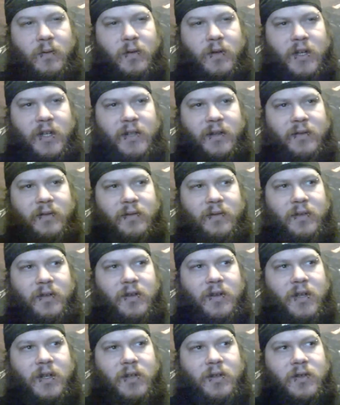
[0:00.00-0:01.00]
Or
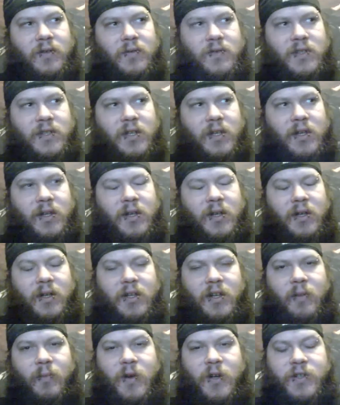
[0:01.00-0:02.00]
you can use
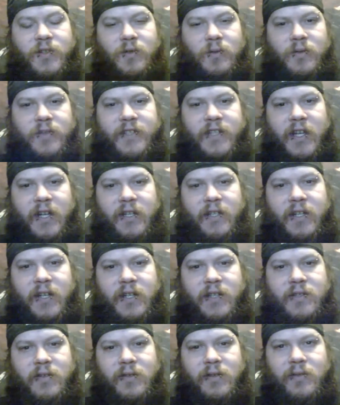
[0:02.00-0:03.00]
a commercial
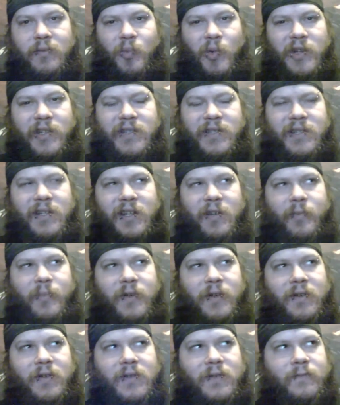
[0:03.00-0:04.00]
sanitizer, One Step,
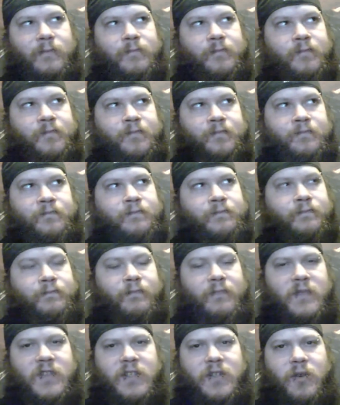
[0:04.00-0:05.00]
or
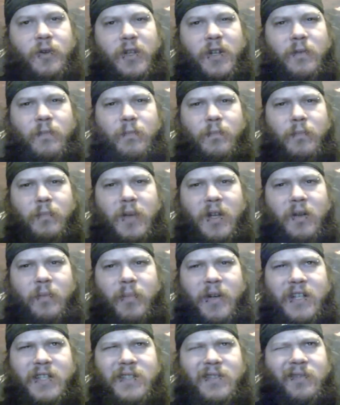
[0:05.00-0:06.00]
sodium
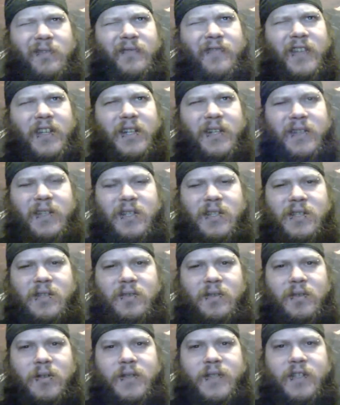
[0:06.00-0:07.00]
metabisulfite, I think it's
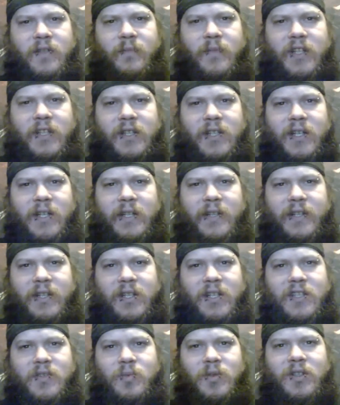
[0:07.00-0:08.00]
called, something like that. I
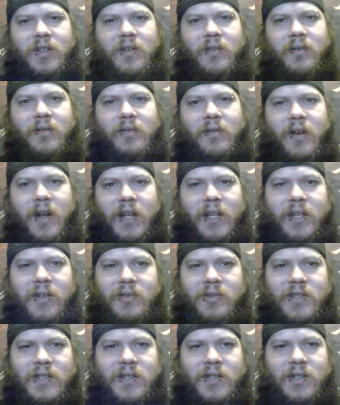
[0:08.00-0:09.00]
think that's what Craig
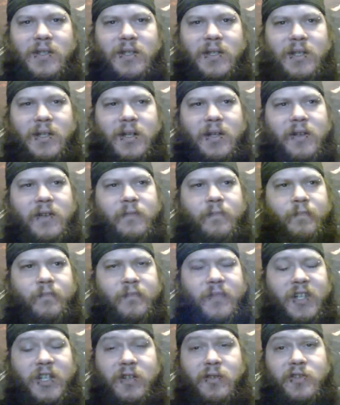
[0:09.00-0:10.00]
uses, and
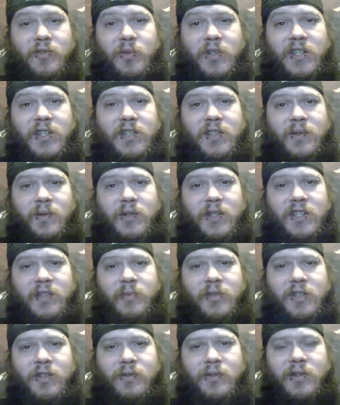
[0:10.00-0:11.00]
he knows what he's doing. He's
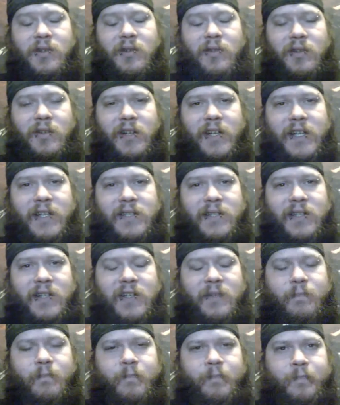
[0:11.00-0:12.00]
been doing it a long ass
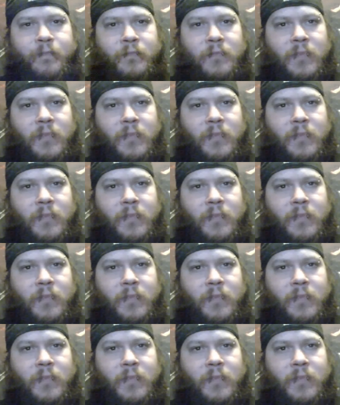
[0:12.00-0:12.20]
time.